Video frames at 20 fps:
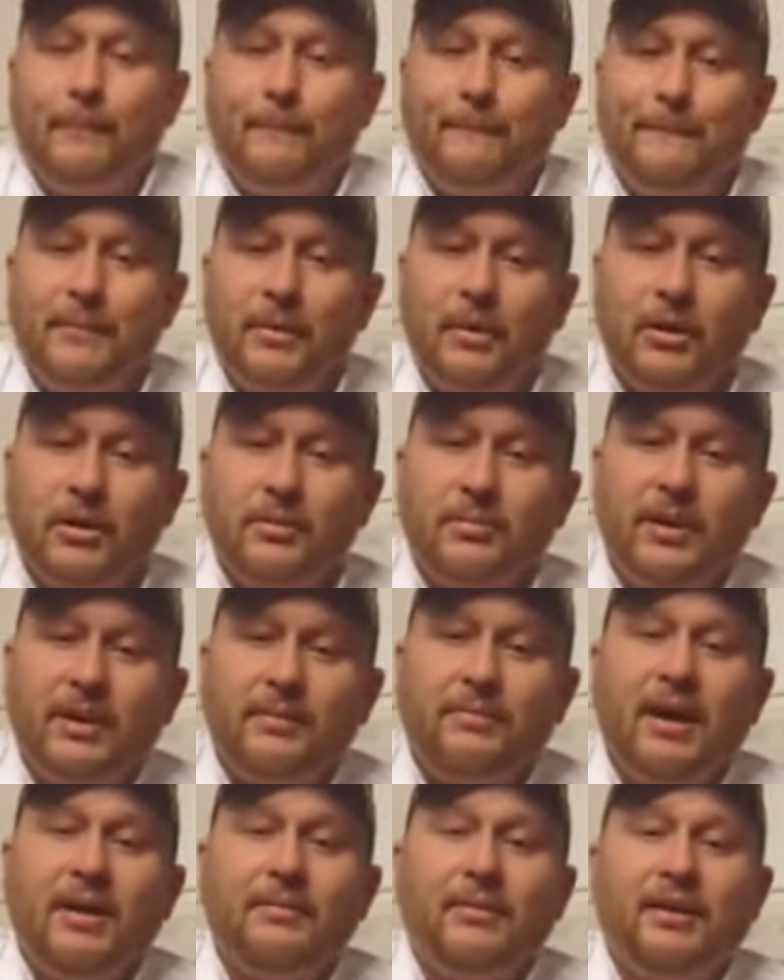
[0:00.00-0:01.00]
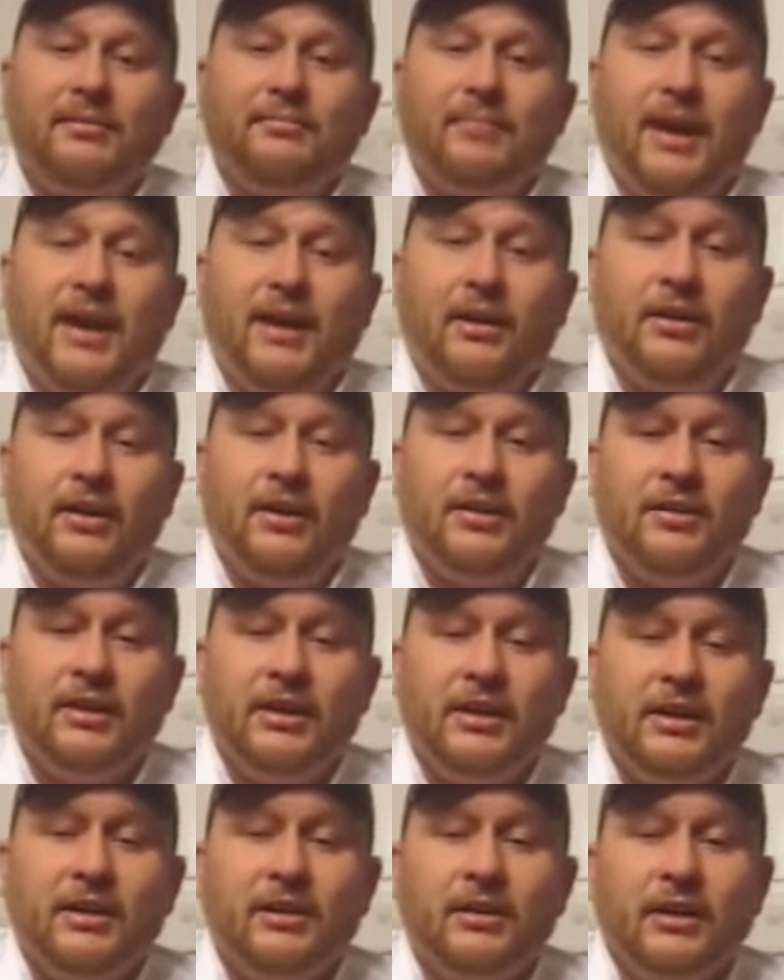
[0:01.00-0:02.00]
A little bit about my background
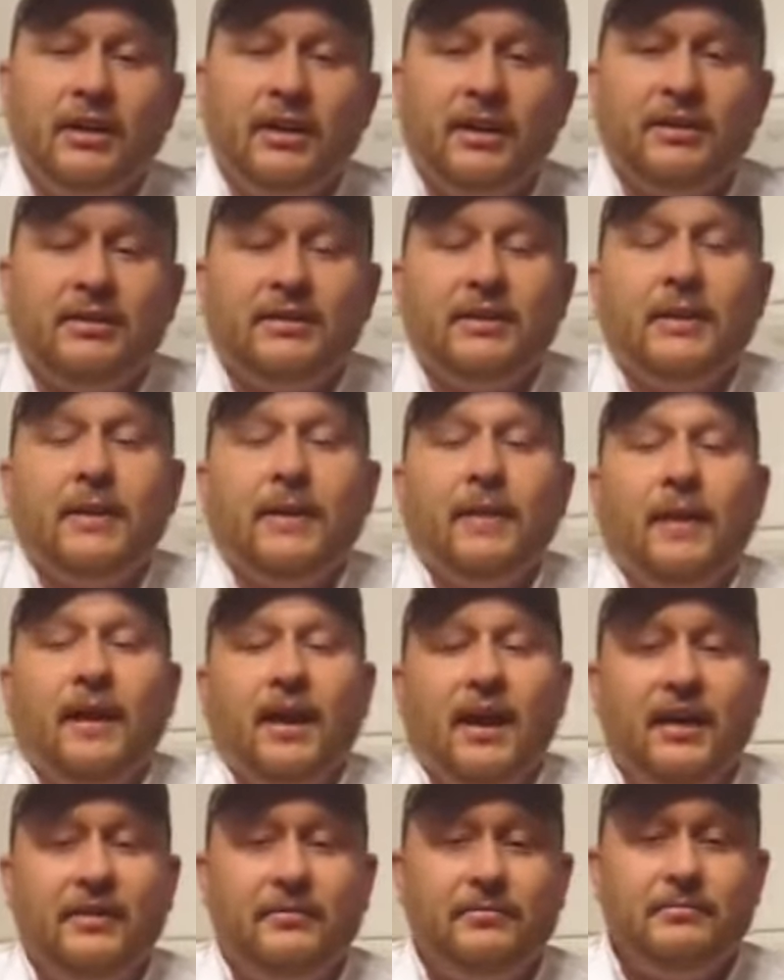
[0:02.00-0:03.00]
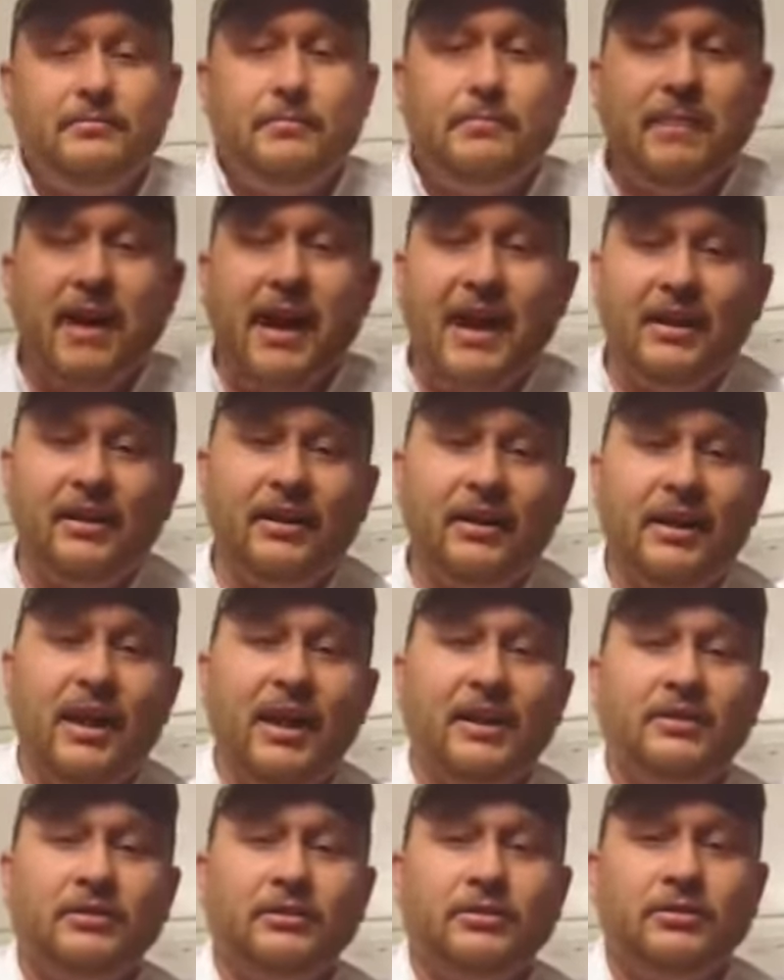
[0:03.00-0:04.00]
here is I mainly
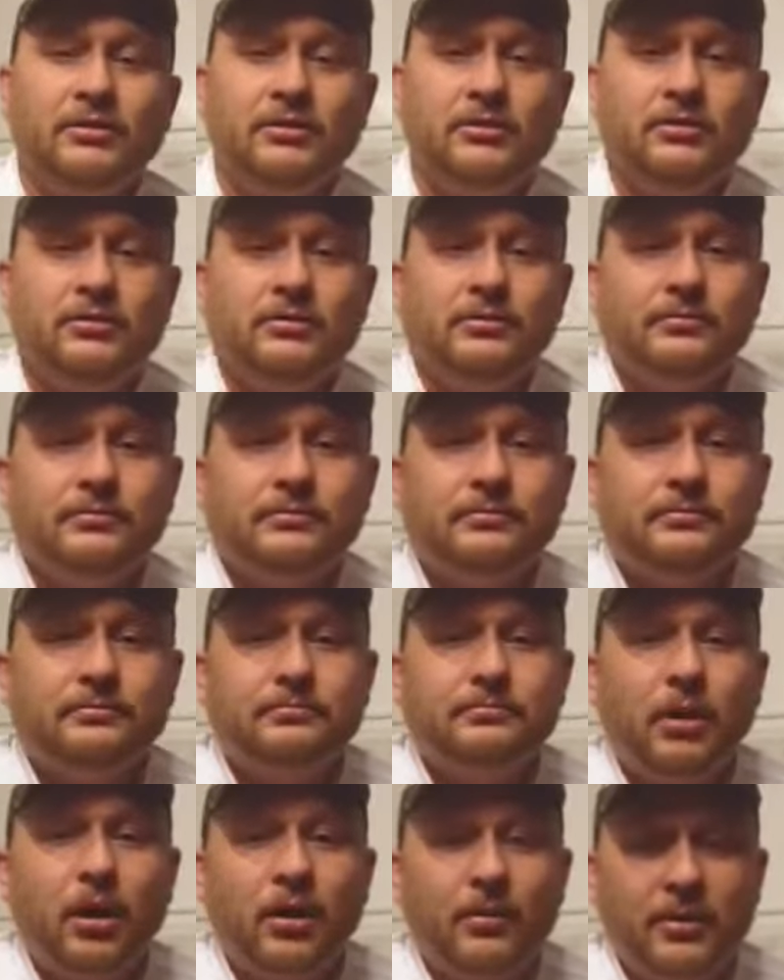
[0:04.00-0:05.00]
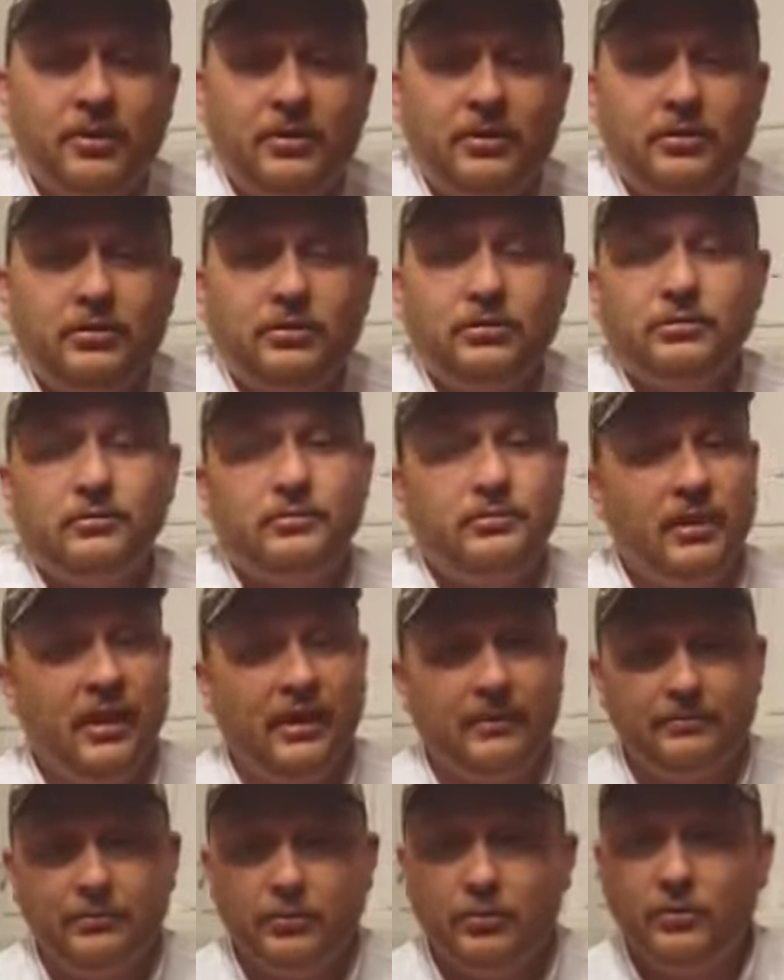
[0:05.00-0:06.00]
like to do barbecue,
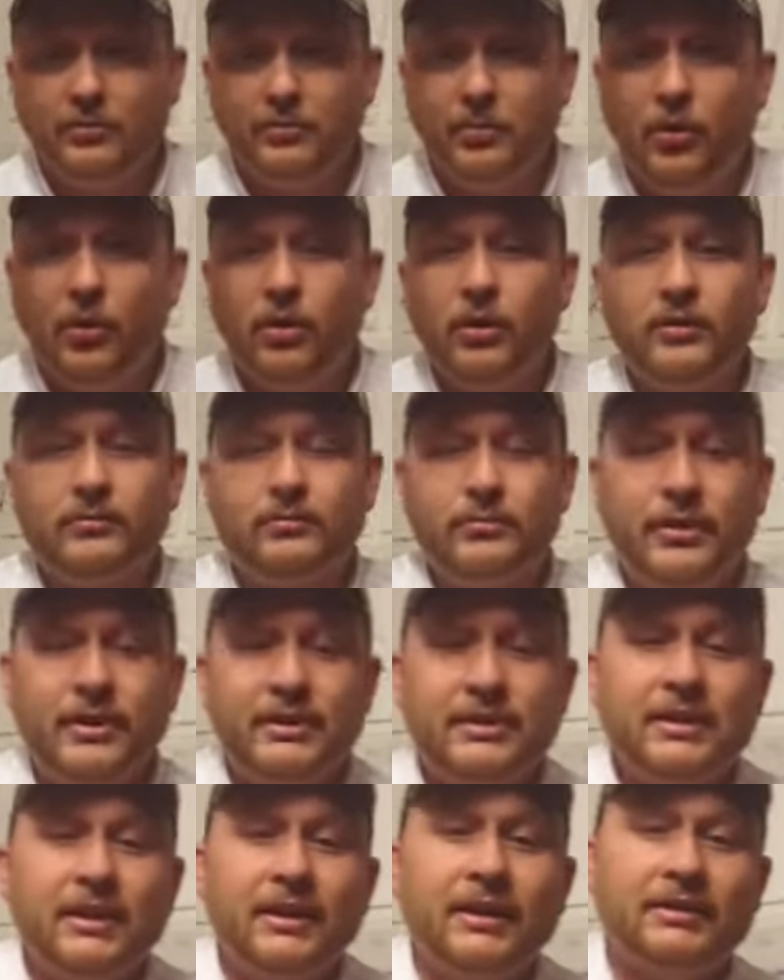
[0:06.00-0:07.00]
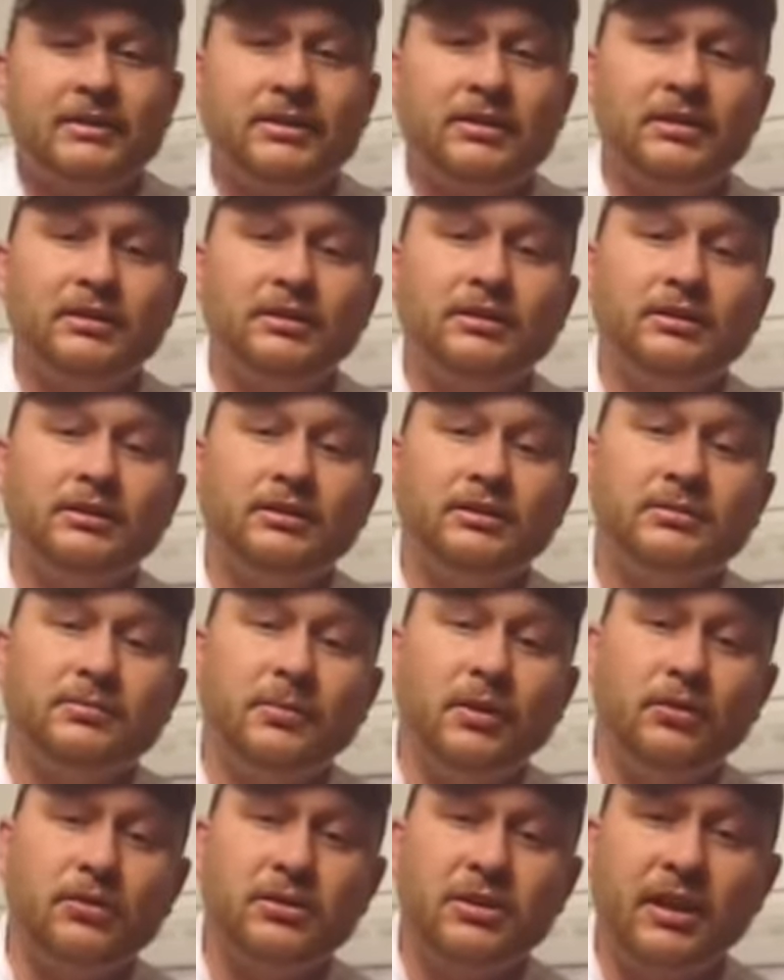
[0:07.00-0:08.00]
like pulled pork, briskets,
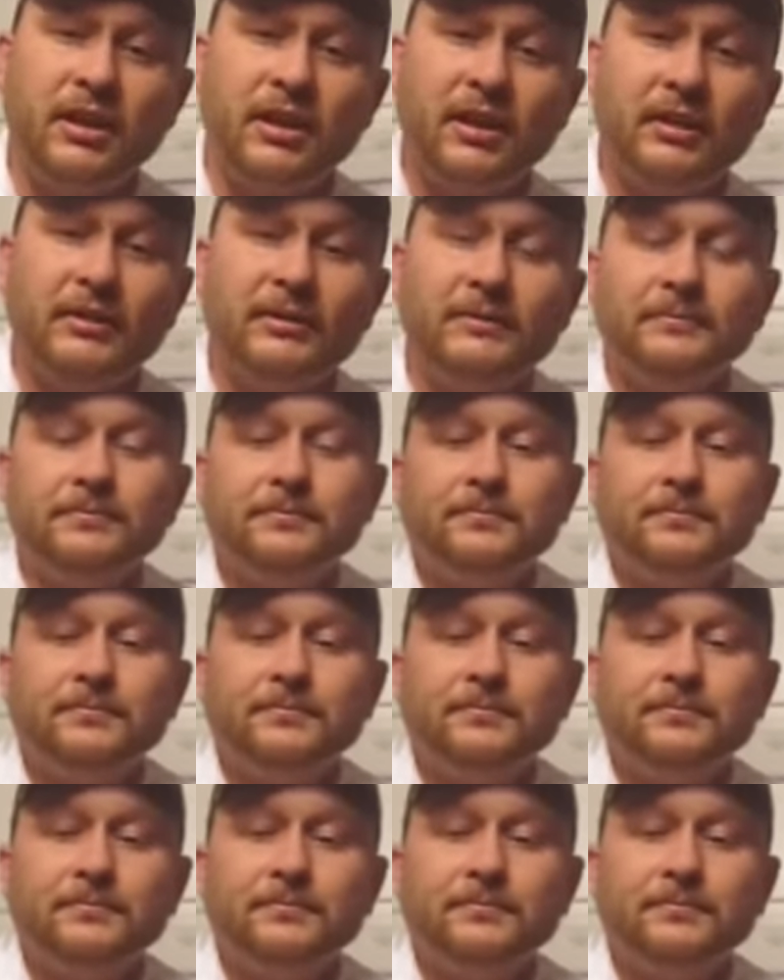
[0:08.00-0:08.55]
smoked chicken.